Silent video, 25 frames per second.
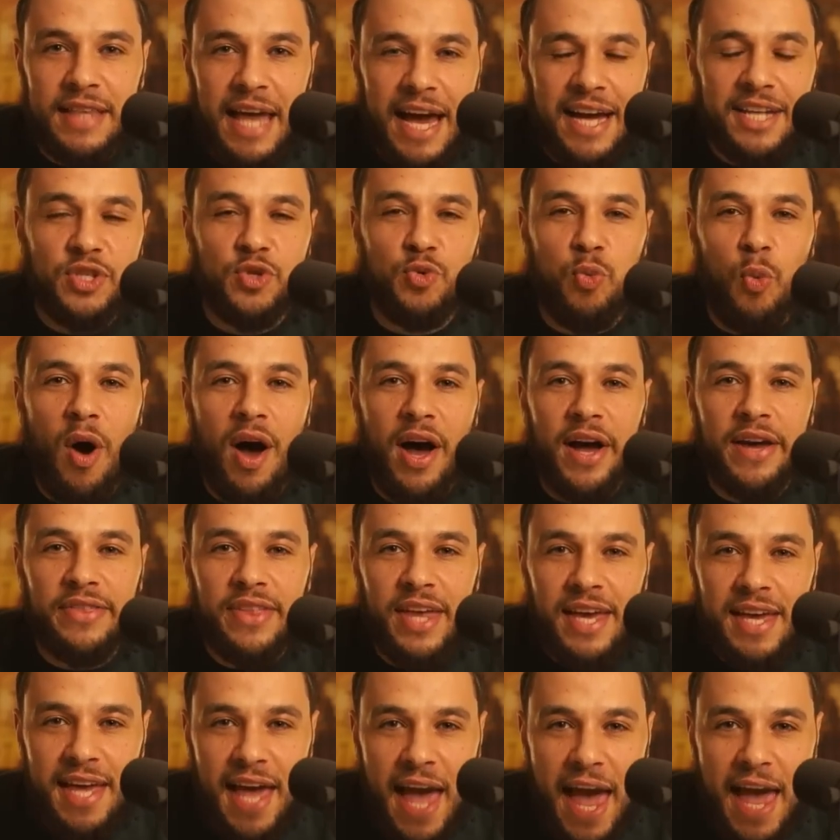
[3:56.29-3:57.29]
That's why
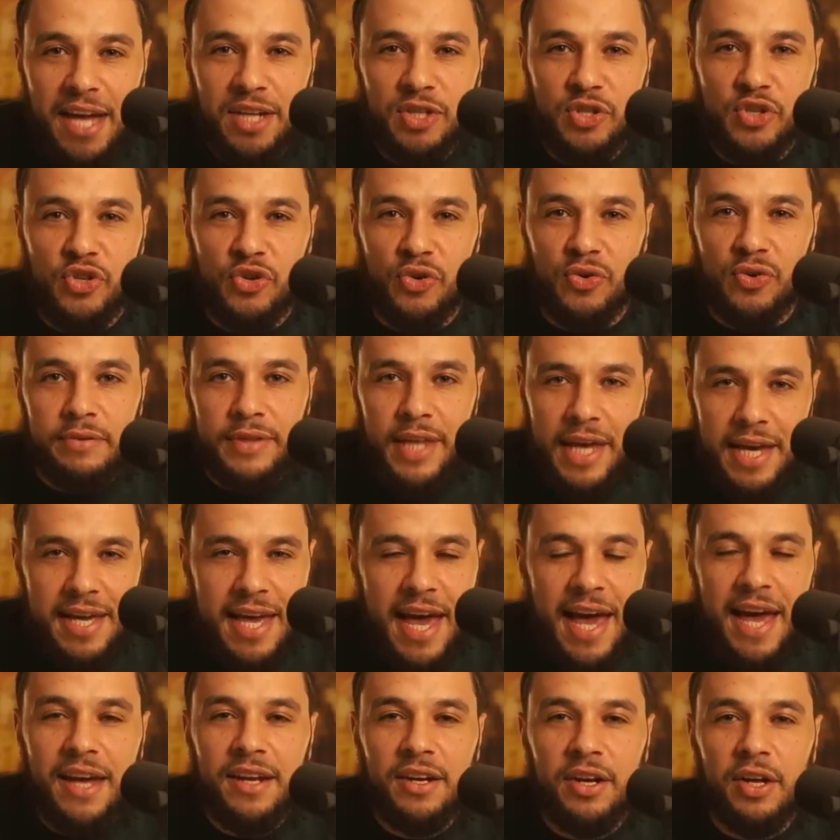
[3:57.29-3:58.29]
they cancel. They
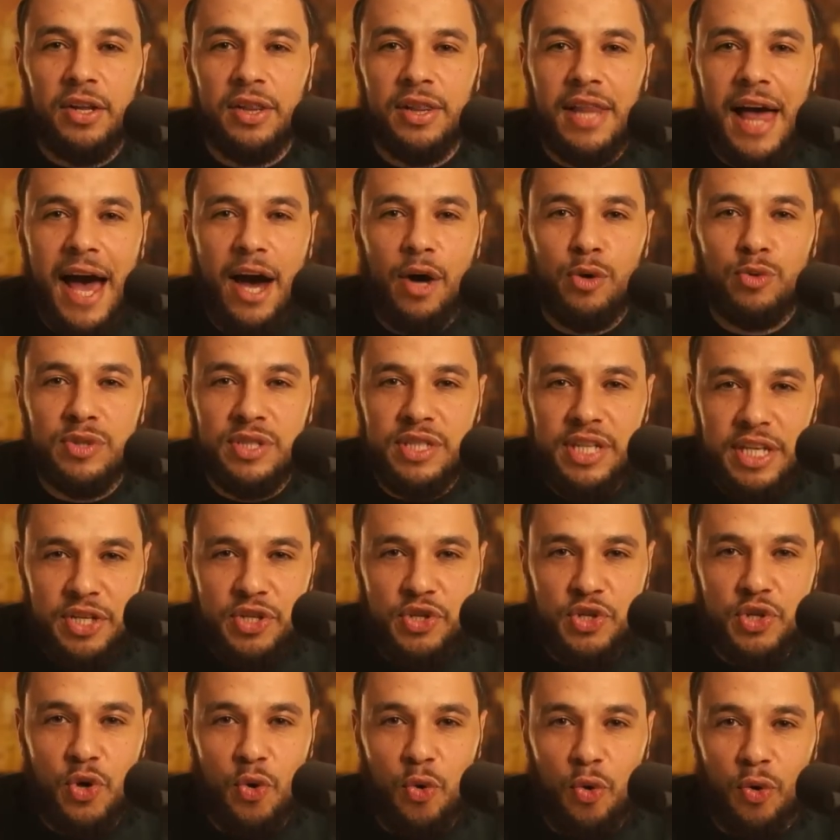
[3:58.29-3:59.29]
can't allow
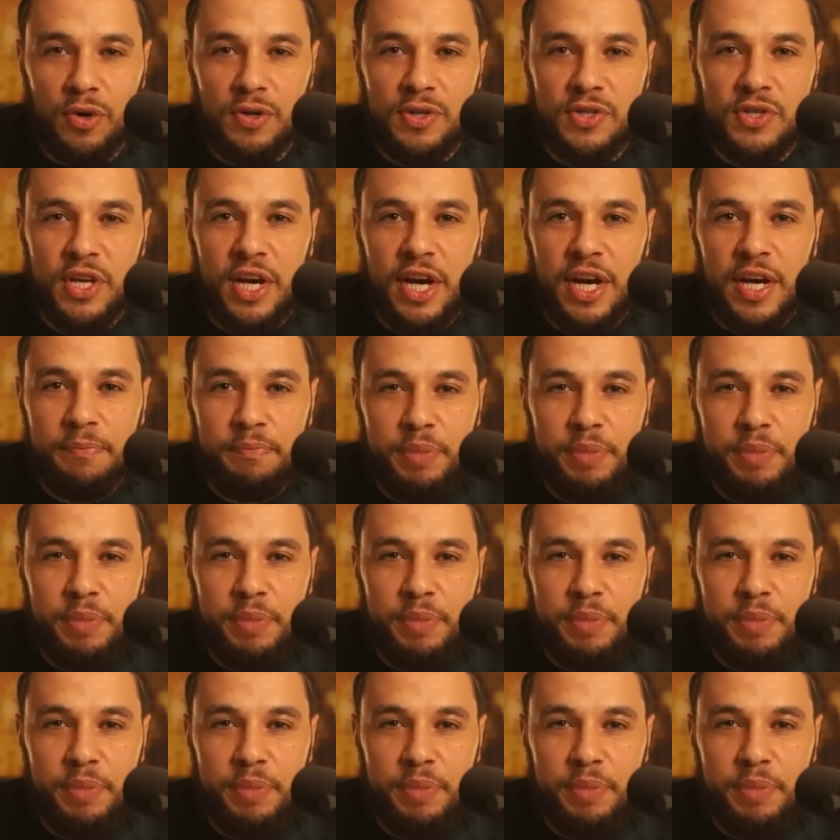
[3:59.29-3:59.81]
discourse